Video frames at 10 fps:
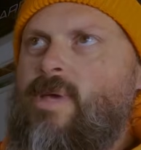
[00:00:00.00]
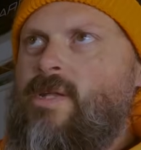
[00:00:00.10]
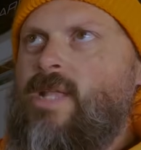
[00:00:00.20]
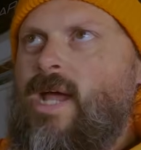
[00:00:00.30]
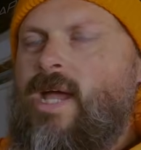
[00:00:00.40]

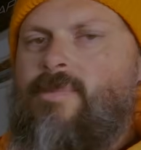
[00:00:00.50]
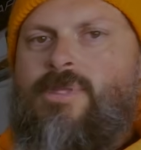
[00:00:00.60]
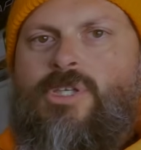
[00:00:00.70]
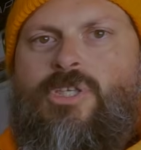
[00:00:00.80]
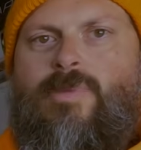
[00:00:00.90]
amount of time
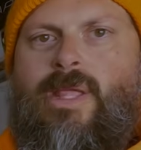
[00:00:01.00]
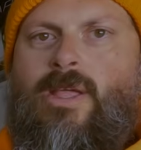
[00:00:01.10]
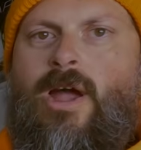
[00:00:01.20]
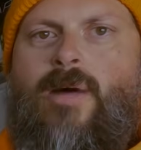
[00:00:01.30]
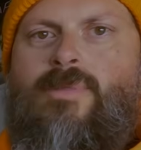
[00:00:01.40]
is just spent
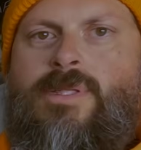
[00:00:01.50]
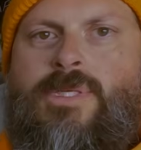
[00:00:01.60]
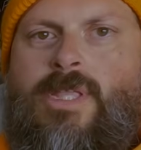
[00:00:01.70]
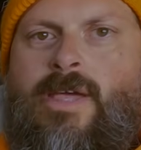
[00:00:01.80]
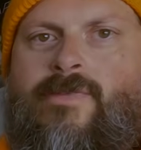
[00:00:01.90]
cobbling
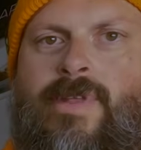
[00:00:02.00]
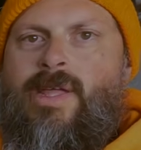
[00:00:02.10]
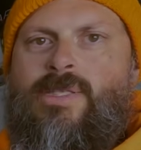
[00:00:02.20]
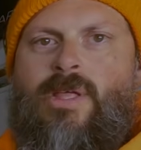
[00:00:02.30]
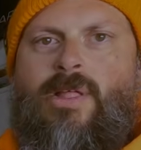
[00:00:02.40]
stuff, and
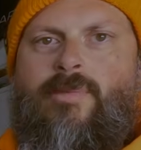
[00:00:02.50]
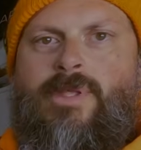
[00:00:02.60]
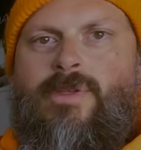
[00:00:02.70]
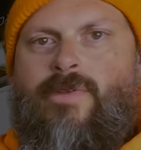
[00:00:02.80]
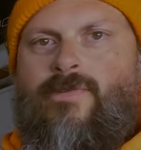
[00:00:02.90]
that's all I've
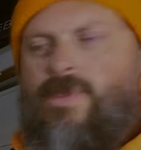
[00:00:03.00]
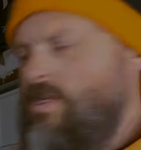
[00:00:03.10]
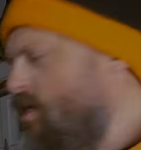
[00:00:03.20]
been doing for this.